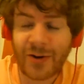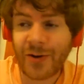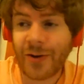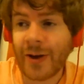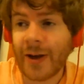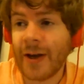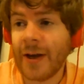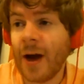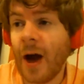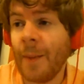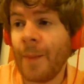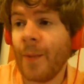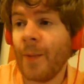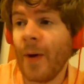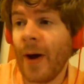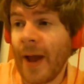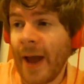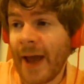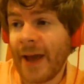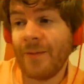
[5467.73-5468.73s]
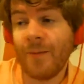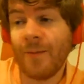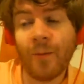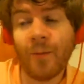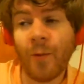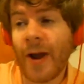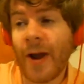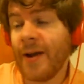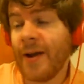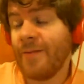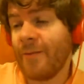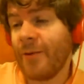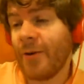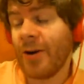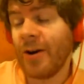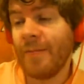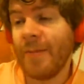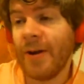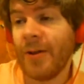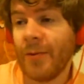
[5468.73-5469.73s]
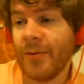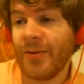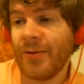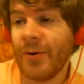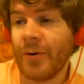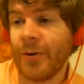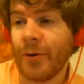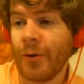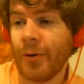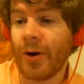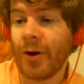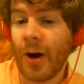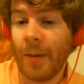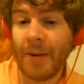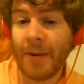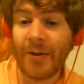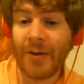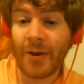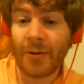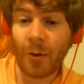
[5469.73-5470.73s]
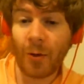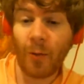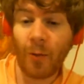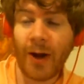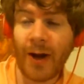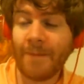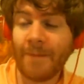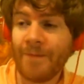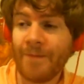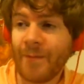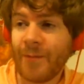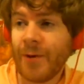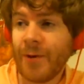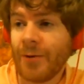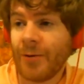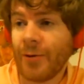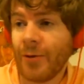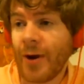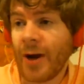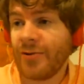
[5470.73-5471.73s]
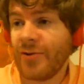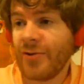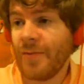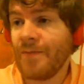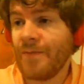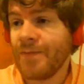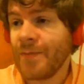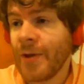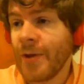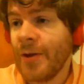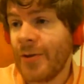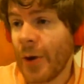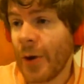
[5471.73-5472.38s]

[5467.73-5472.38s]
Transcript: And eventually, up ahead, way in front of me, there was a girl coming the other way, the other direction.